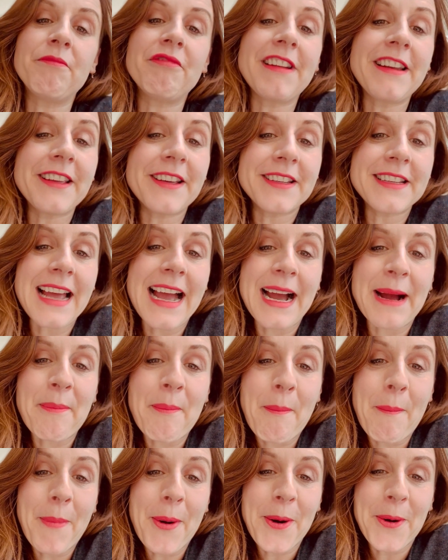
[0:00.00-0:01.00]
brilliant
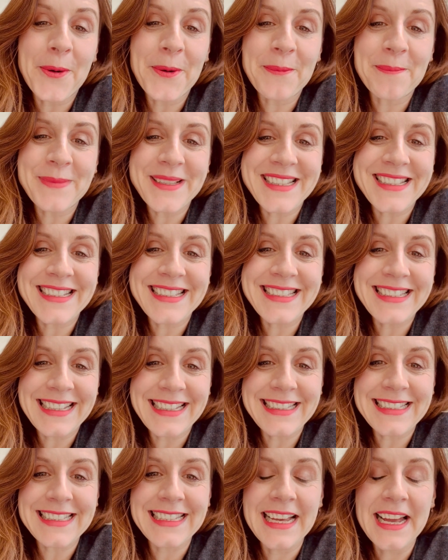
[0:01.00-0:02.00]
and bold
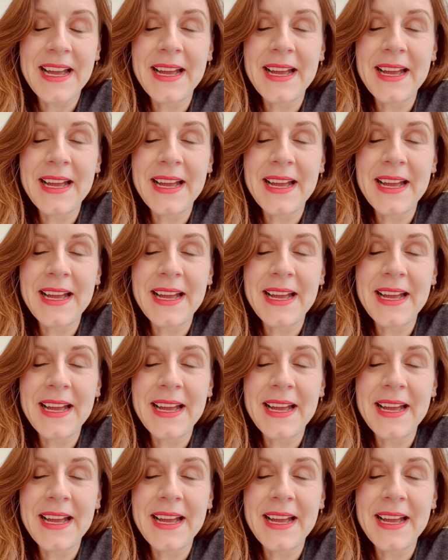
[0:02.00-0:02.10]
businesses.